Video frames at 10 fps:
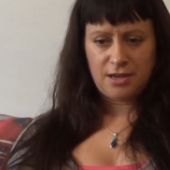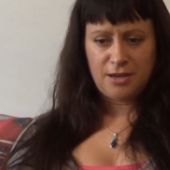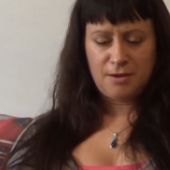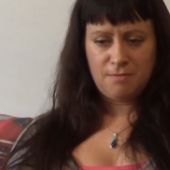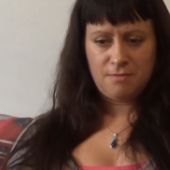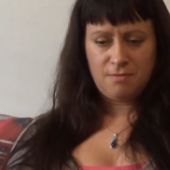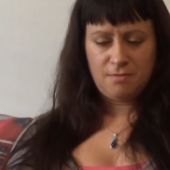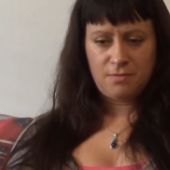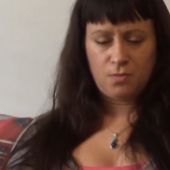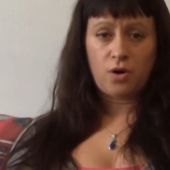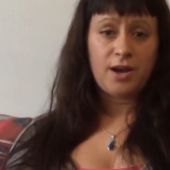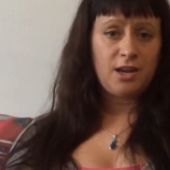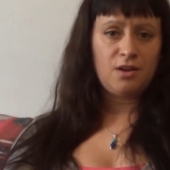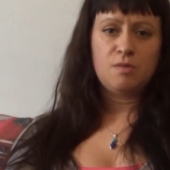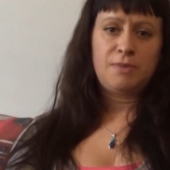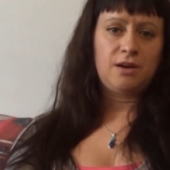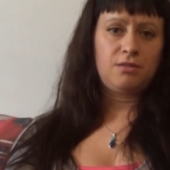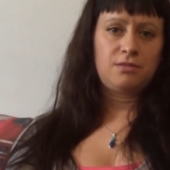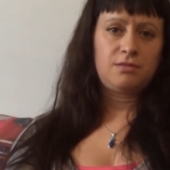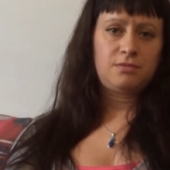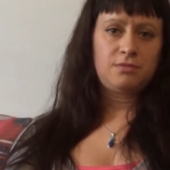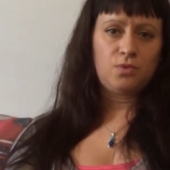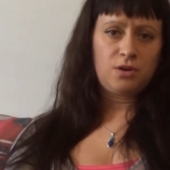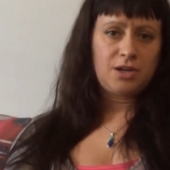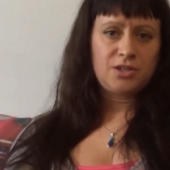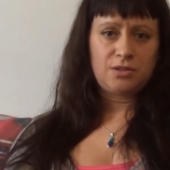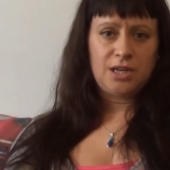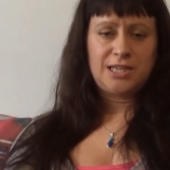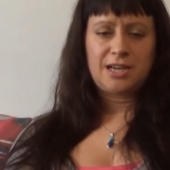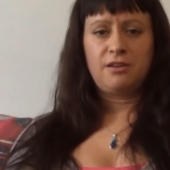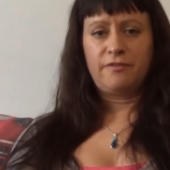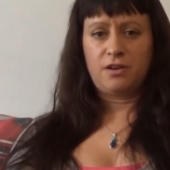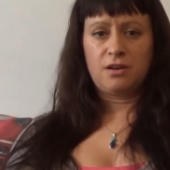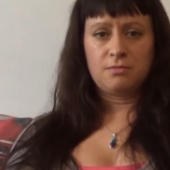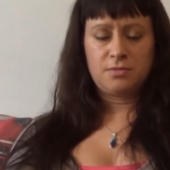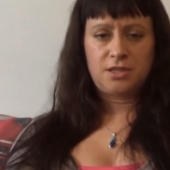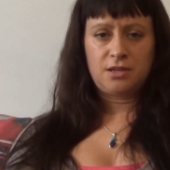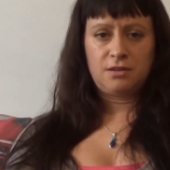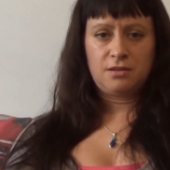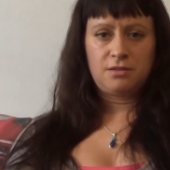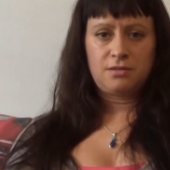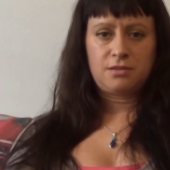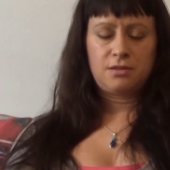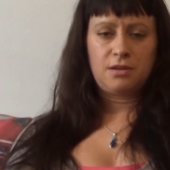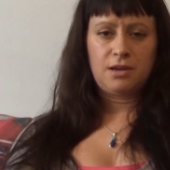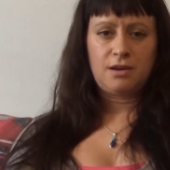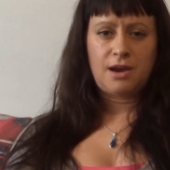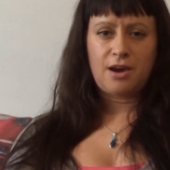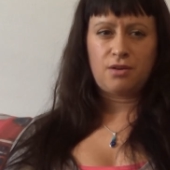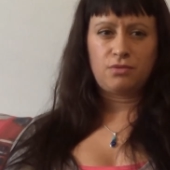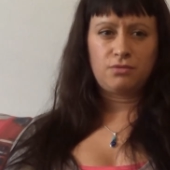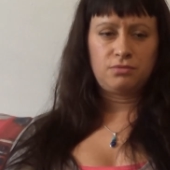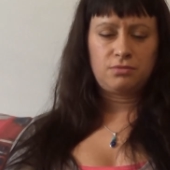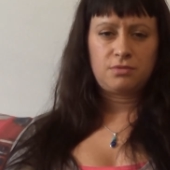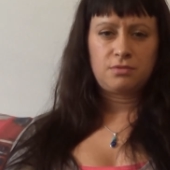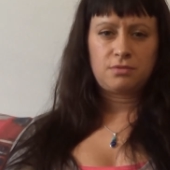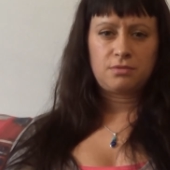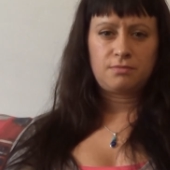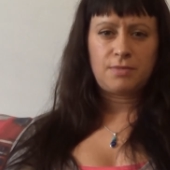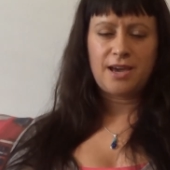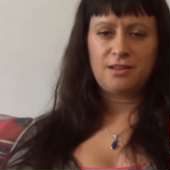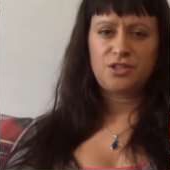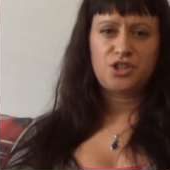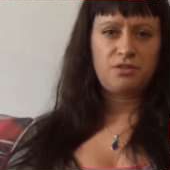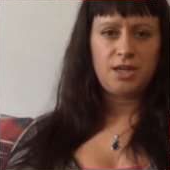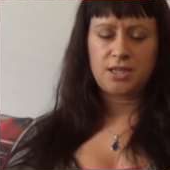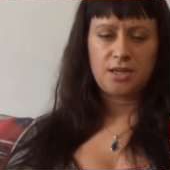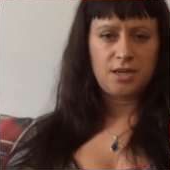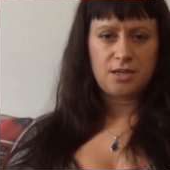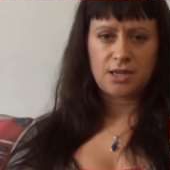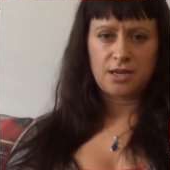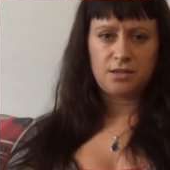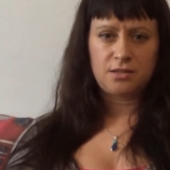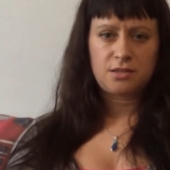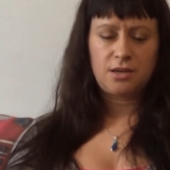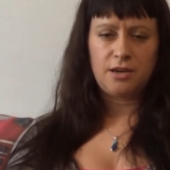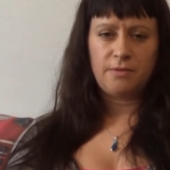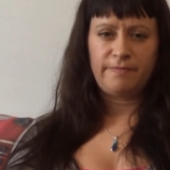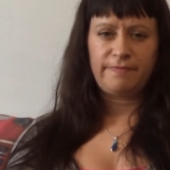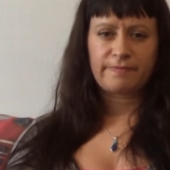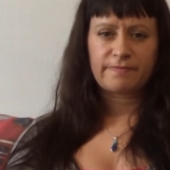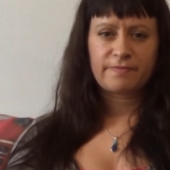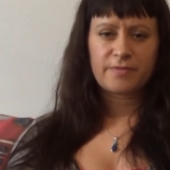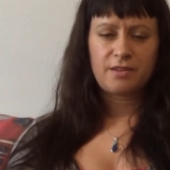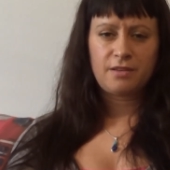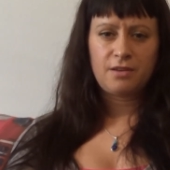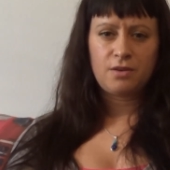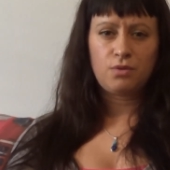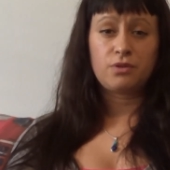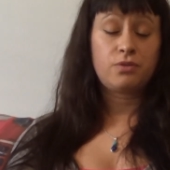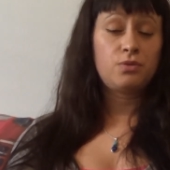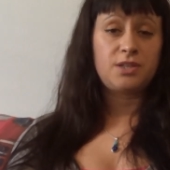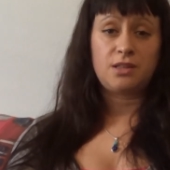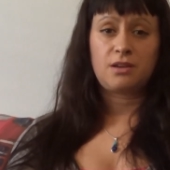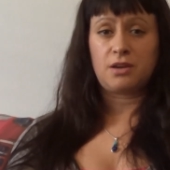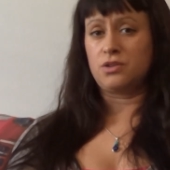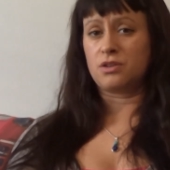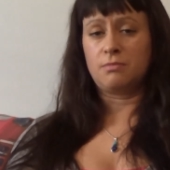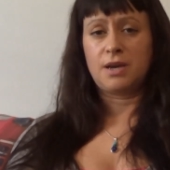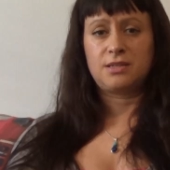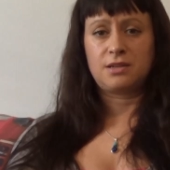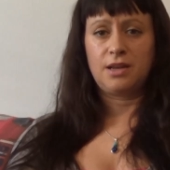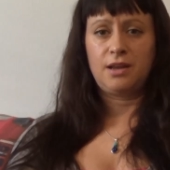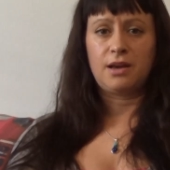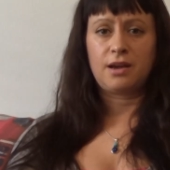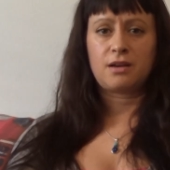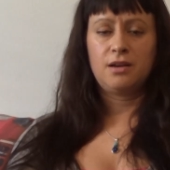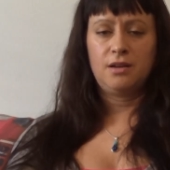um, what I know about what goes on in dairy farms and uh, how hens are treated and um, all the cruelty that goes on basically like